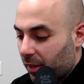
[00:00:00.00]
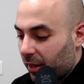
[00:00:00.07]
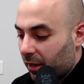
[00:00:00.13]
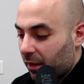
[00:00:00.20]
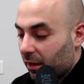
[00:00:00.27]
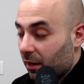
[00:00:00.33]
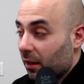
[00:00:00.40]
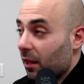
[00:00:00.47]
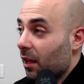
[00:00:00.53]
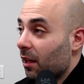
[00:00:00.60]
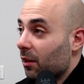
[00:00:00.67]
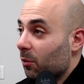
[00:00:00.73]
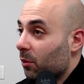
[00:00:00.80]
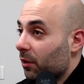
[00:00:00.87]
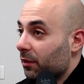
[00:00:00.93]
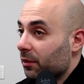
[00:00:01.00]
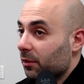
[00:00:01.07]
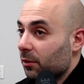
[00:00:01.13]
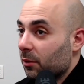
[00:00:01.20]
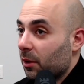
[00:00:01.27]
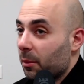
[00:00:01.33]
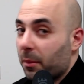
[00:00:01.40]
I got a lot of work to
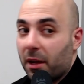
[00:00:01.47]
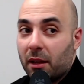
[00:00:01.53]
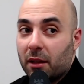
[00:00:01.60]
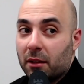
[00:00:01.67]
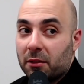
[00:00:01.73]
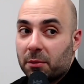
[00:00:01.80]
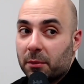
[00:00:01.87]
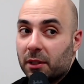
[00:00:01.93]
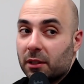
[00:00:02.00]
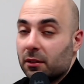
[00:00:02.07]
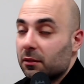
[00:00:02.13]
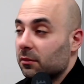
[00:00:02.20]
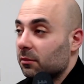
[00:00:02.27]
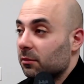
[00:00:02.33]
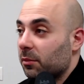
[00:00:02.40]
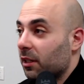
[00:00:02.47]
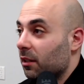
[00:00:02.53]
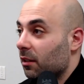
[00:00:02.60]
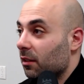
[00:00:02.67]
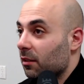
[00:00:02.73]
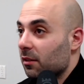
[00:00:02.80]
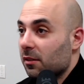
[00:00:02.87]
do on my life, man,
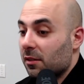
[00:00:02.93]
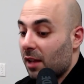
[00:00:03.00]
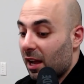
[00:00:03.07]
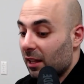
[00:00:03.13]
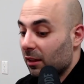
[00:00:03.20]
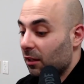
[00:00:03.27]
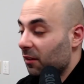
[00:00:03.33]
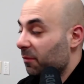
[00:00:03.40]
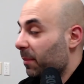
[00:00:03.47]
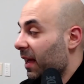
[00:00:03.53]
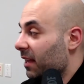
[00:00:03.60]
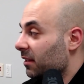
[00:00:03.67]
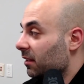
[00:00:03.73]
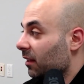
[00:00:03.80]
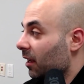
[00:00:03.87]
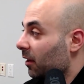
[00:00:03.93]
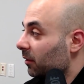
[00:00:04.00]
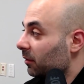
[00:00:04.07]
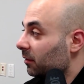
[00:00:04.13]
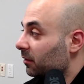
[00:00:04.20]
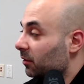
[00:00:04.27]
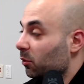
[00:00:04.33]
because I love passing out
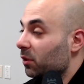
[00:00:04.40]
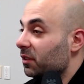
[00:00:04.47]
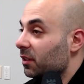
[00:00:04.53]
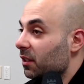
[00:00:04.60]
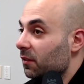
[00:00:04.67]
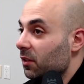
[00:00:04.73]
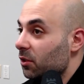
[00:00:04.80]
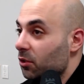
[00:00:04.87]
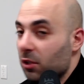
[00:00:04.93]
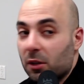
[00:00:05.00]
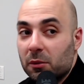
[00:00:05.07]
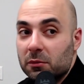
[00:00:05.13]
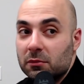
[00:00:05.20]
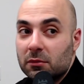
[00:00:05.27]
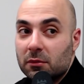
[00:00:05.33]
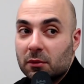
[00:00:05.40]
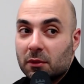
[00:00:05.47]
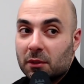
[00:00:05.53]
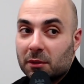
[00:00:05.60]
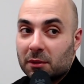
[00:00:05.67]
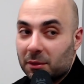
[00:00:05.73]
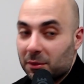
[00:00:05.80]
to a TV show.
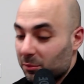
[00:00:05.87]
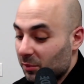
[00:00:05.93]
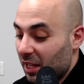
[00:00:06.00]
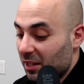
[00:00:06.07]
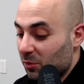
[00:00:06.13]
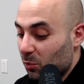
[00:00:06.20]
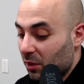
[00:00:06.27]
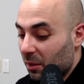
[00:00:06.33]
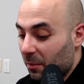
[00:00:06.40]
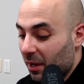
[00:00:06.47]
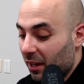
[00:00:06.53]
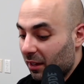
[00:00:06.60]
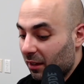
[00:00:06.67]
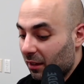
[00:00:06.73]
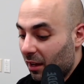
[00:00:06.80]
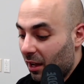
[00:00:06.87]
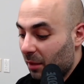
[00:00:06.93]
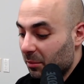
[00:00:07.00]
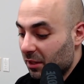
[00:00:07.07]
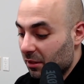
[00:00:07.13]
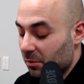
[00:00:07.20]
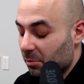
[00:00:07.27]
That's one of my
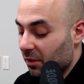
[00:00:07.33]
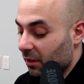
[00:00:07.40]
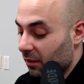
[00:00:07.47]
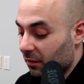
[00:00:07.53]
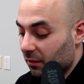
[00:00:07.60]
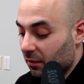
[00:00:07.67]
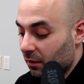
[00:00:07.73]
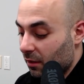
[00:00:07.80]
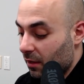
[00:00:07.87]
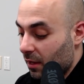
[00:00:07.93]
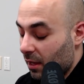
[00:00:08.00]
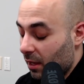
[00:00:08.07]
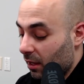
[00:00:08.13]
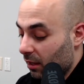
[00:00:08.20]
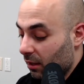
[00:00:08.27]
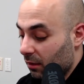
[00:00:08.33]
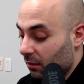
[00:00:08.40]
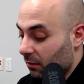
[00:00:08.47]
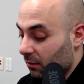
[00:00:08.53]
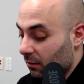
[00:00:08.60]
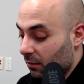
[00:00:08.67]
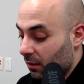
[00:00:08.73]
hobbies, but hey,
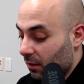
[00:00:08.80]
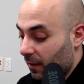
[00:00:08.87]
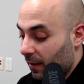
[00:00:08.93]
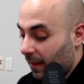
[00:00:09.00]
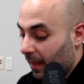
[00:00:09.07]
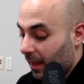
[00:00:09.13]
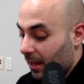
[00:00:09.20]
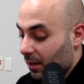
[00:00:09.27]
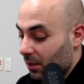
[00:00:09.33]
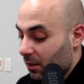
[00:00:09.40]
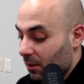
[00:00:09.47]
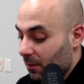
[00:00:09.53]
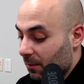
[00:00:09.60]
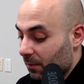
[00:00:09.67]
you